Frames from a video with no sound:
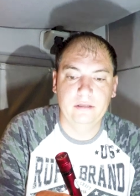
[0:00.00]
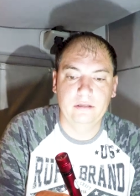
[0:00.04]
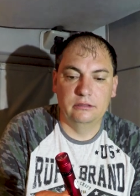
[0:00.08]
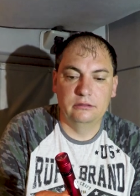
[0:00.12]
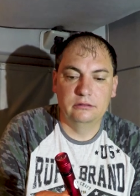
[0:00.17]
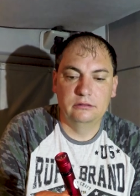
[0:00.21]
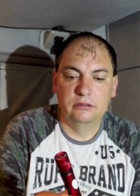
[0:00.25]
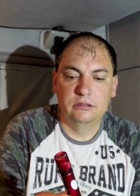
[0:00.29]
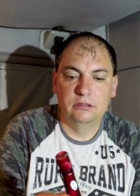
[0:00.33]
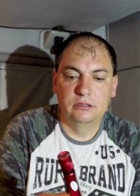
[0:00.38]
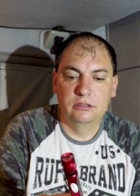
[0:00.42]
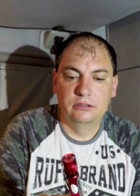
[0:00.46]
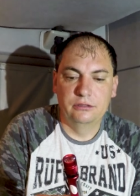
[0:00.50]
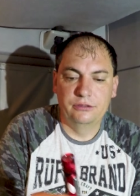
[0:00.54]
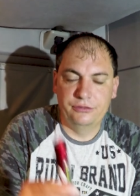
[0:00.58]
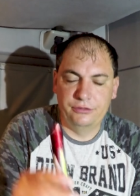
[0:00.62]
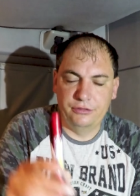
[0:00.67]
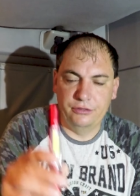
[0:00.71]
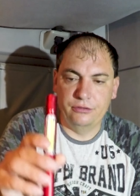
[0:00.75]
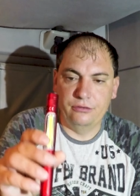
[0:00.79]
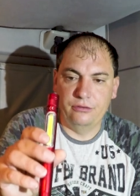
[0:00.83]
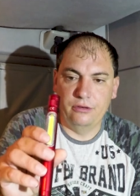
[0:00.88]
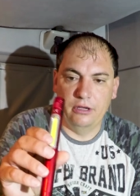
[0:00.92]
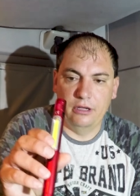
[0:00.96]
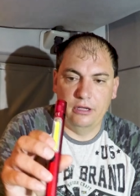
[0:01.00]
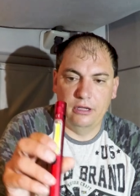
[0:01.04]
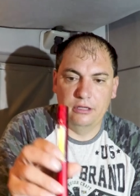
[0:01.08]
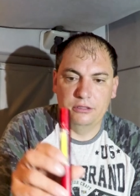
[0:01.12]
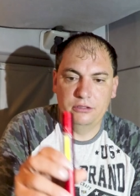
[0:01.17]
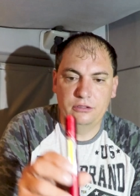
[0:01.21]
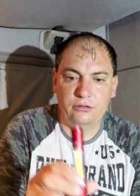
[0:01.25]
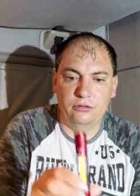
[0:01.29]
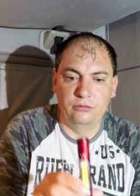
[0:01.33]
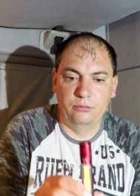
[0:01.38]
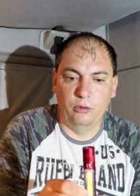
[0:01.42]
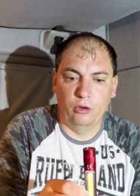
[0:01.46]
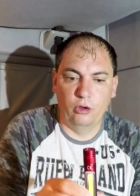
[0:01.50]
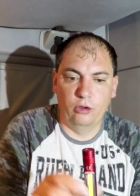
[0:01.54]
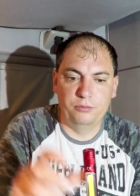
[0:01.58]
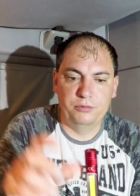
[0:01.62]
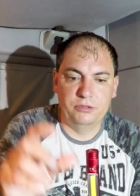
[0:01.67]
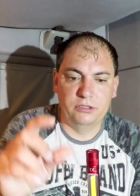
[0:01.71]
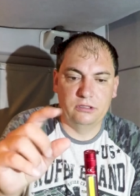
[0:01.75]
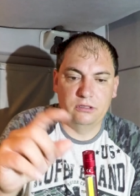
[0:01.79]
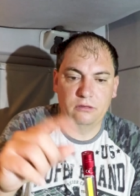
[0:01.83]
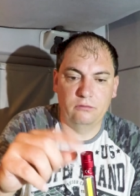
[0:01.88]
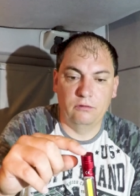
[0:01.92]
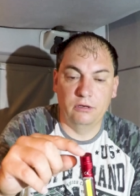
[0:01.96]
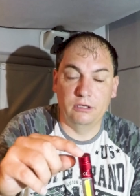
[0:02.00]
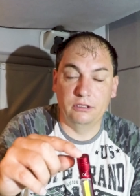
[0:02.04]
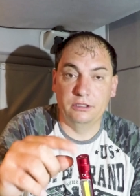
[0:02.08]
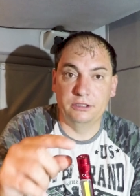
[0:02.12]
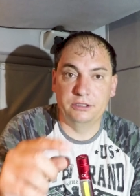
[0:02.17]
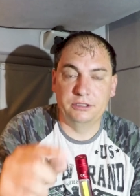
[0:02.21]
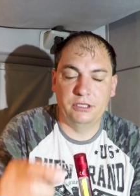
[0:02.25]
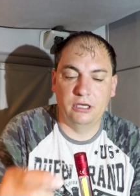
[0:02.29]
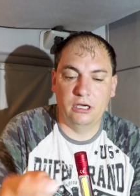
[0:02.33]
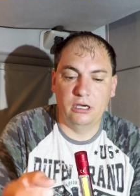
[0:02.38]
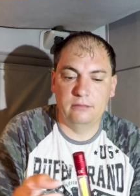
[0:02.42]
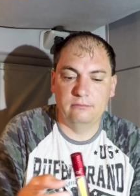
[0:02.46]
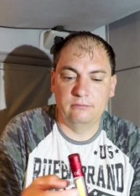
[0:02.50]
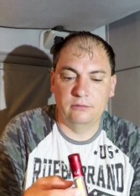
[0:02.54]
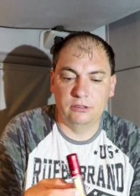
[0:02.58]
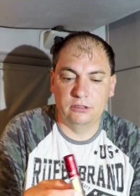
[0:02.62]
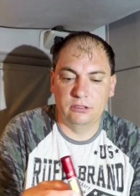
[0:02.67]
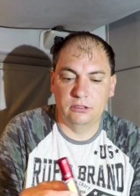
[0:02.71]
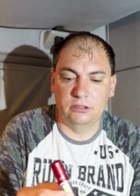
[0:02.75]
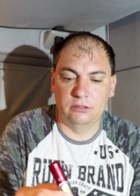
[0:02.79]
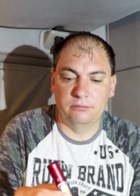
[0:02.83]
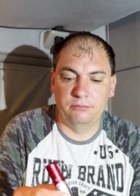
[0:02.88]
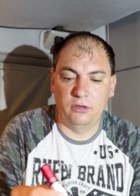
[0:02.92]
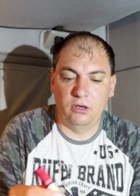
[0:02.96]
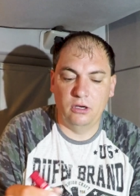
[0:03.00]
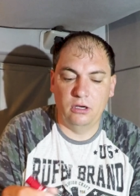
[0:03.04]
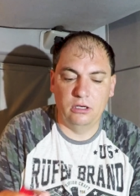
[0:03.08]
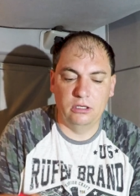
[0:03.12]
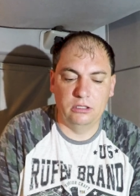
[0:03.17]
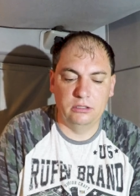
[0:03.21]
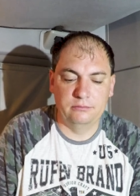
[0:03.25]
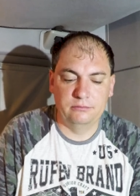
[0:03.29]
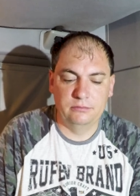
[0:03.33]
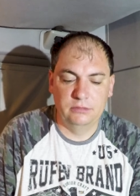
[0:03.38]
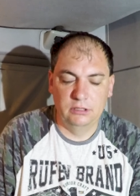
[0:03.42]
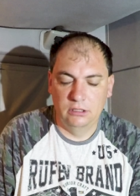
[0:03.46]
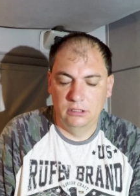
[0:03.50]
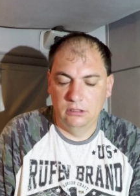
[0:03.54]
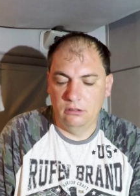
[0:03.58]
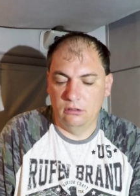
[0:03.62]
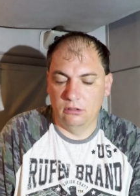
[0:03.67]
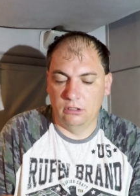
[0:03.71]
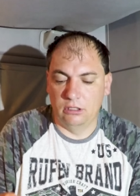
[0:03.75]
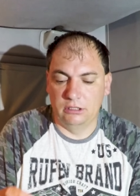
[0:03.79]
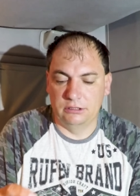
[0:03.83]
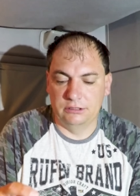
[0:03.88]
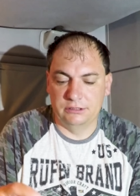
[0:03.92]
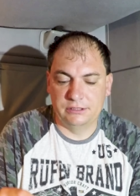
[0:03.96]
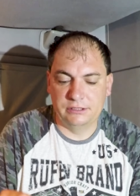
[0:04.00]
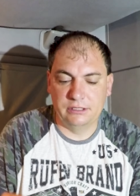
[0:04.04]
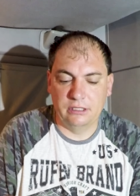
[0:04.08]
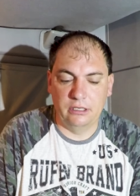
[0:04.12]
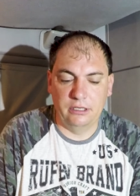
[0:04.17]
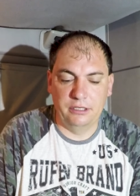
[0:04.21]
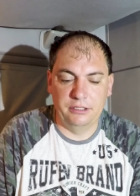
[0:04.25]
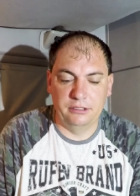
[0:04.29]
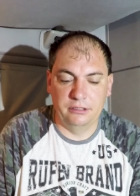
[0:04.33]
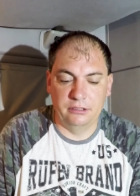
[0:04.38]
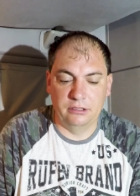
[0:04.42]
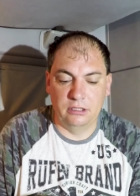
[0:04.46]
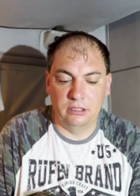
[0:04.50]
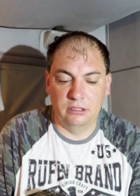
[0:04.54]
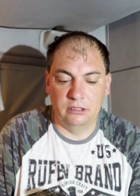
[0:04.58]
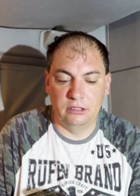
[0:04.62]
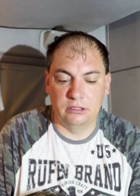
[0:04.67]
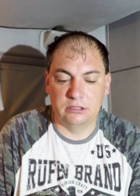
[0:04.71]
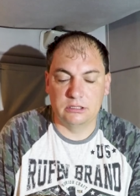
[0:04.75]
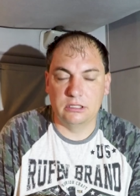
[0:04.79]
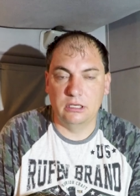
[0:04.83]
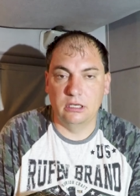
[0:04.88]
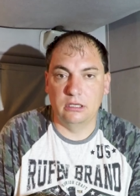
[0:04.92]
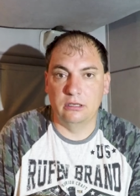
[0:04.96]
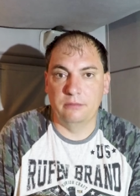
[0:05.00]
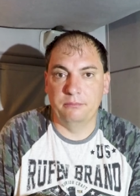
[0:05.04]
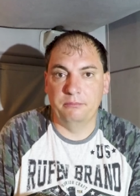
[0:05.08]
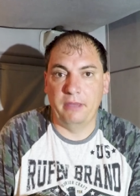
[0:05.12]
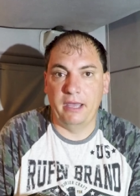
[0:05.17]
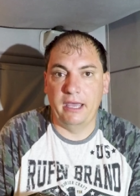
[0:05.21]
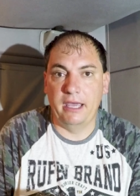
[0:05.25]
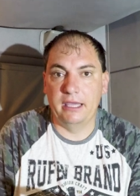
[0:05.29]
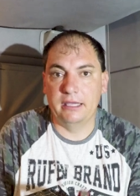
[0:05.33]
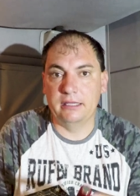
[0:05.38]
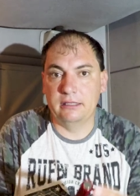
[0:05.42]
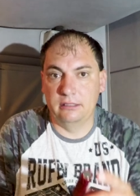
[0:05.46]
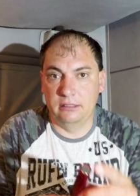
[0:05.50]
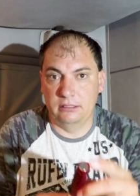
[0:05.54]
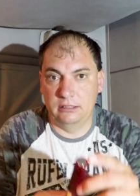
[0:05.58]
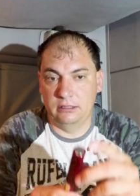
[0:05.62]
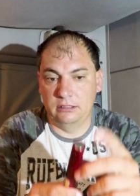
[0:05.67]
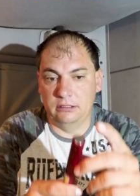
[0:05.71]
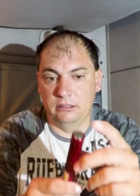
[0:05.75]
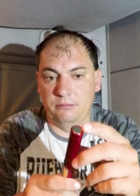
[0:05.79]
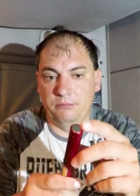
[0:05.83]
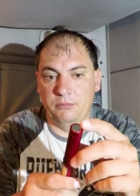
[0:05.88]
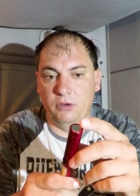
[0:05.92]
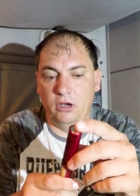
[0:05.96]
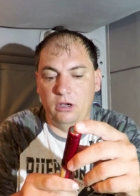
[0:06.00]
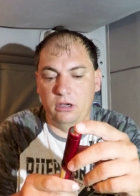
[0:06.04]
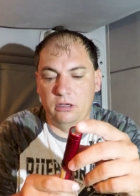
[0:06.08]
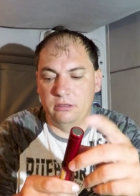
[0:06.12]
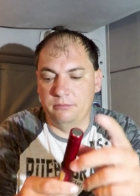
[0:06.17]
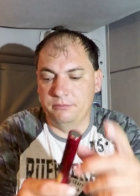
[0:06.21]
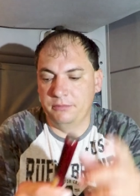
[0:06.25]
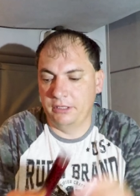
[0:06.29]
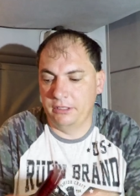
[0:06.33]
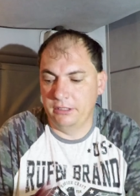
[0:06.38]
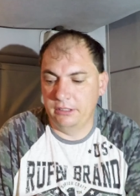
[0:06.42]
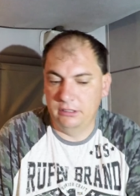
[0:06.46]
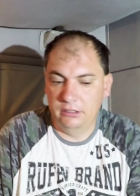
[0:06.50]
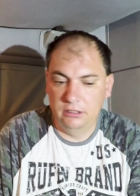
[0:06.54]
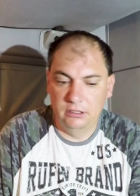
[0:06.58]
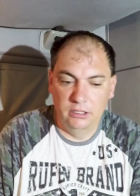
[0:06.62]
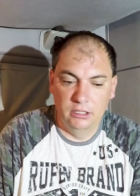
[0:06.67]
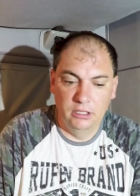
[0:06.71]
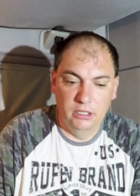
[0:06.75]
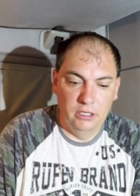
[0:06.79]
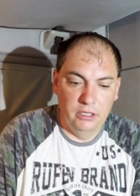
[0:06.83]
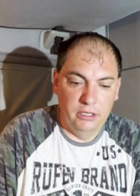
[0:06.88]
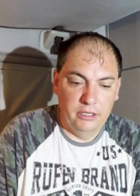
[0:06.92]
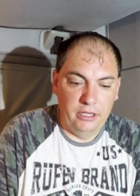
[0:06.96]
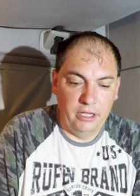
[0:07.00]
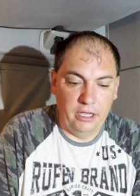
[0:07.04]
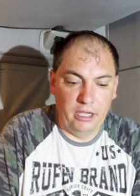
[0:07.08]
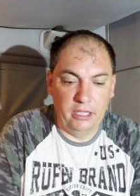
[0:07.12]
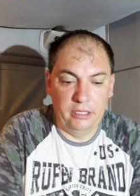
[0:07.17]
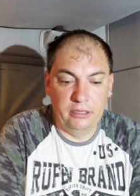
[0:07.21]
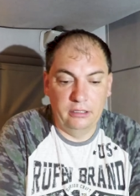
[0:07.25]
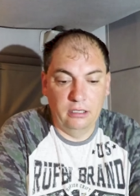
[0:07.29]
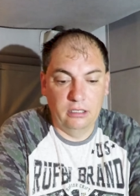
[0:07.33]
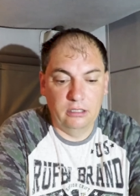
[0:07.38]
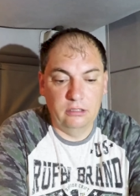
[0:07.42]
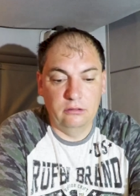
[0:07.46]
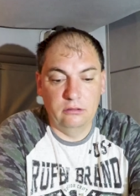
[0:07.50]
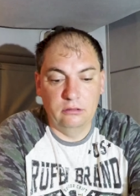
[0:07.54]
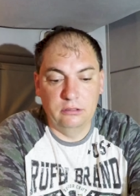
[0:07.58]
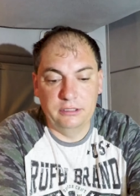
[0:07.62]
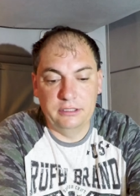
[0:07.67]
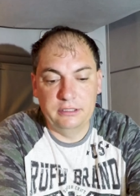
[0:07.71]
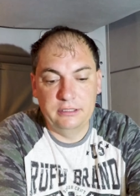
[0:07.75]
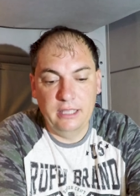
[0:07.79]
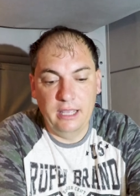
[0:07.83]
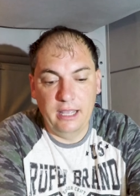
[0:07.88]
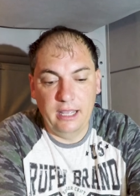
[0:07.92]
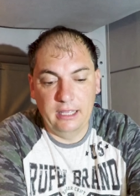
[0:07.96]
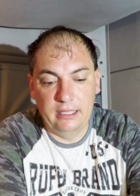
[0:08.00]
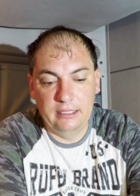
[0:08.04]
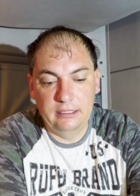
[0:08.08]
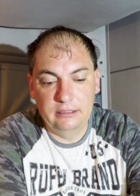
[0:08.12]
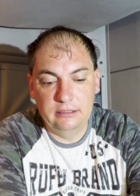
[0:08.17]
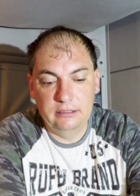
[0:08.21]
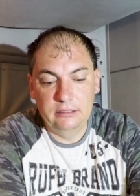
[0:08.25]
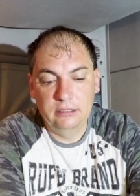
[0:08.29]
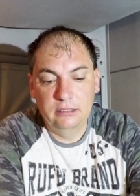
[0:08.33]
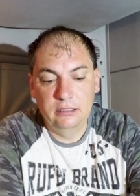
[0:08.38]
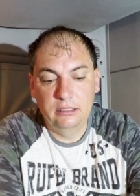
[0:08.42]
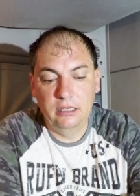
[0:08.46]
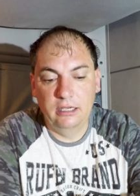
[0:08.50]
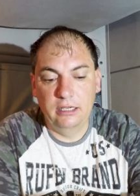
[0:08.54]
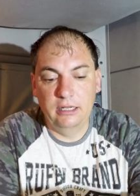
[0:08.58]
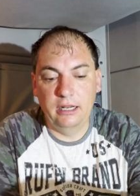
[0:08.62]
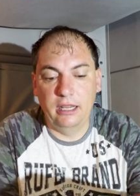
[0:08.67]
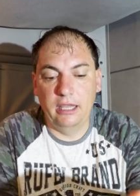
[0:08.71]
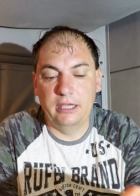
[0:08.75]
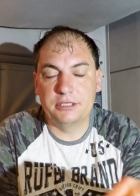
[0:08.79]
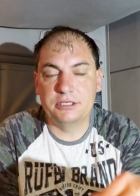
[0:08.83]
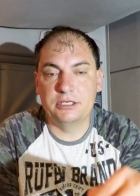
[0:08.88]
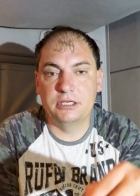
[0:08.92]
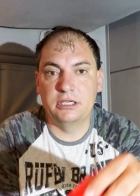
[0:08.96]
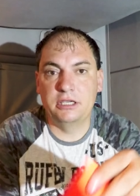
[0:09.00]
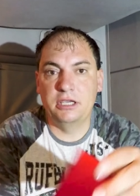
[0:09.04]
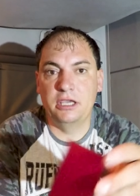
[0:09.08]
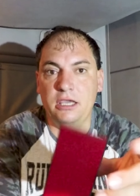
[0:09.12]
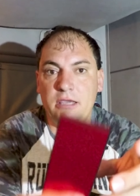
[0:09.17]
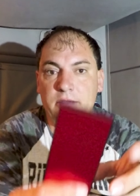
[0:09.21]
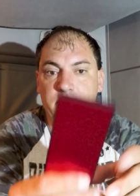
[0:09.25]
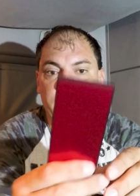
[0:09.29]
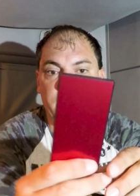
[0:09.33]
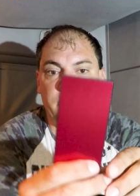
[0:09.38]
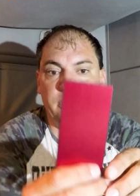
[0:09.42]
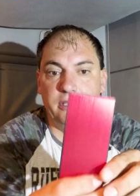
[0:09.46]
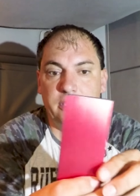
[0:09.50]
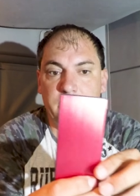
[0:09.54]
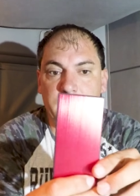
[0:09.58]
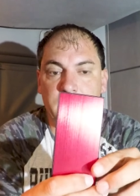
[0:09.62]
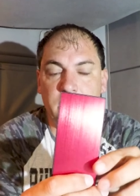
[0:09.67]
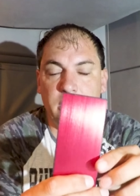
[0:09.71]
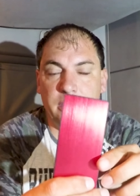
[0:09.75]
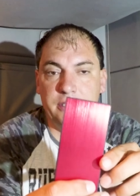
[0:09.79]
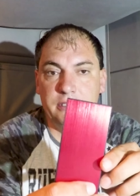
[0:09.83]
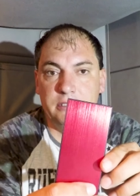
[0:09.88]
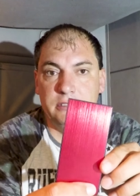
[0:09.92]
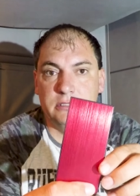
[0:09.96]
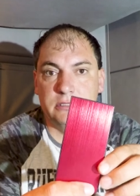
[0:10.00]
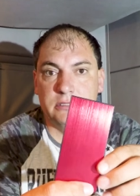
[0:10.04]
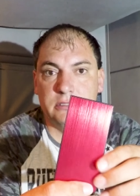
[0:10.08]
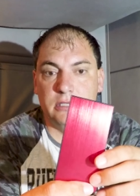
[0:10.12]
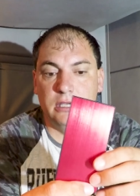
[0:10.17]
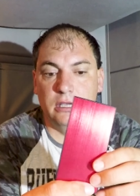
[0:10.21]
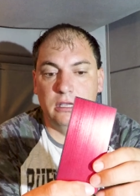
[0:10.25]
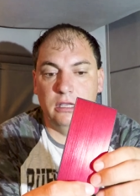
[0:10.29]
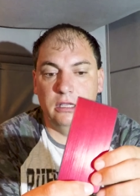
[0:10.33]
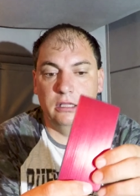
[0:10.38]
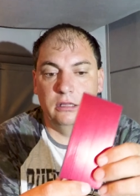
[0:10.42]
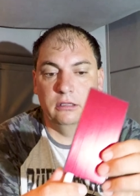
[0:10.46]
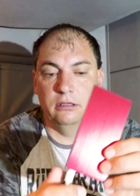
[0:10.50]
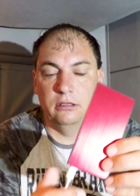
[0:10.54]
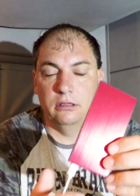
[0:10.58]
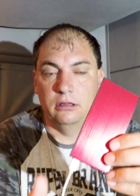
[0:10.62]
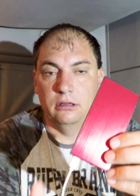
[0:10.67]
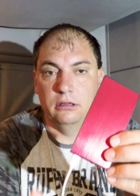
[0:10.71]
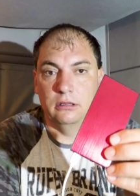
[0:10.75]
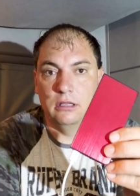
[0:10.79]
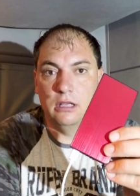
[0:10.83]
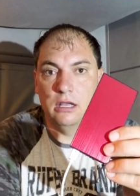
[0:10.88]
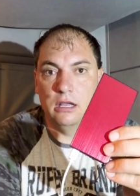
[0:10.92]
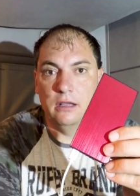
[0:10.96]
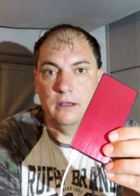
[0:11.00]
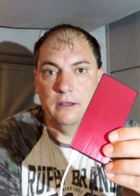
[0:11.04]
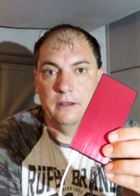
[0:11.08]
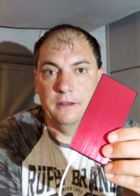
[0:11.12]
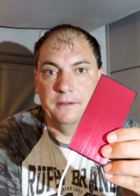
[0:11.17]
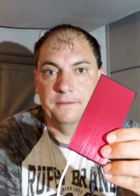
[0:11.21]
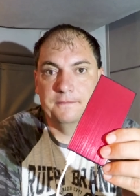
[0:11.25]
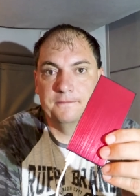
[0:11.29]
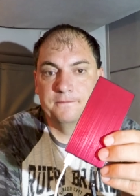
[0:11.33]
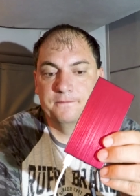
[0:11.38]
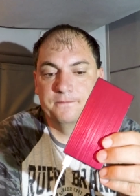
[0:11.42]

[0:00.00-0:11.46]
know two uh, two bulbs in it, one on top, one on the bottom, or on the side, and then it's got a magnet in the bottom here. And not only that, it actually came with a nice uh, little uh,